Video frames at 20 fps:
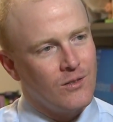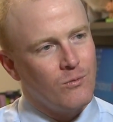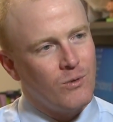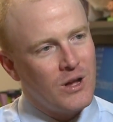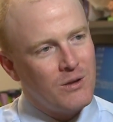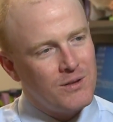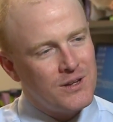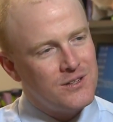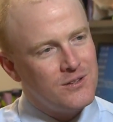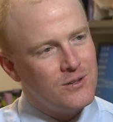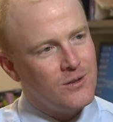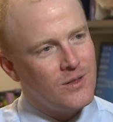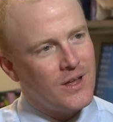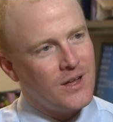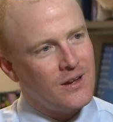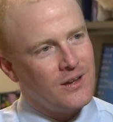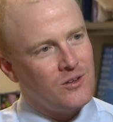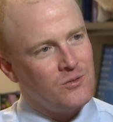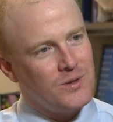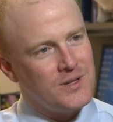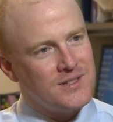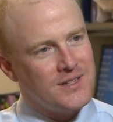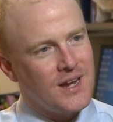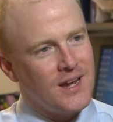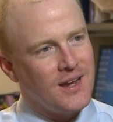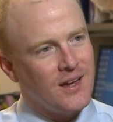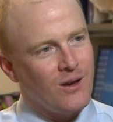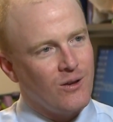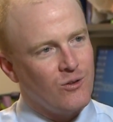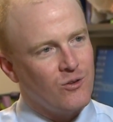The way we do that is we
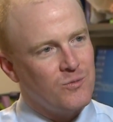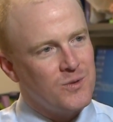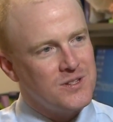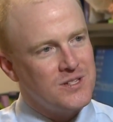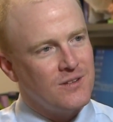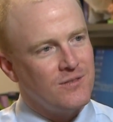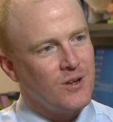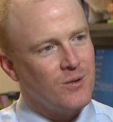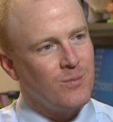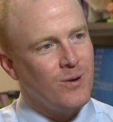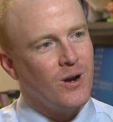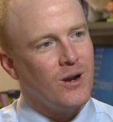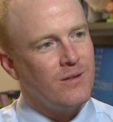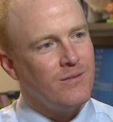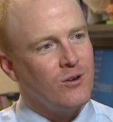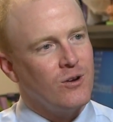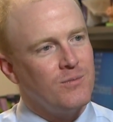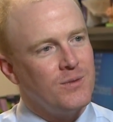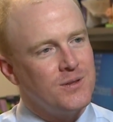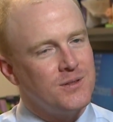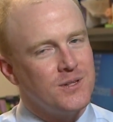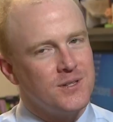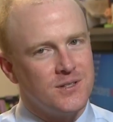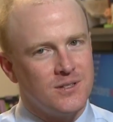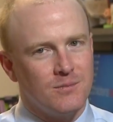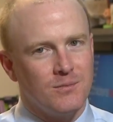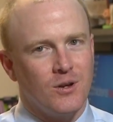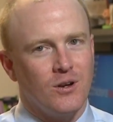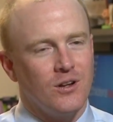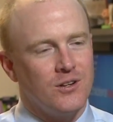take out a specific part of your immune
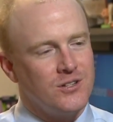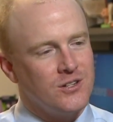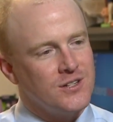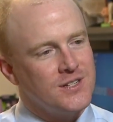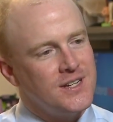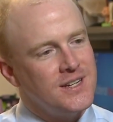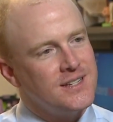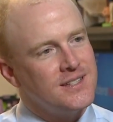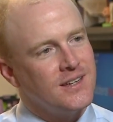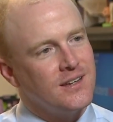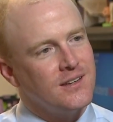system called your T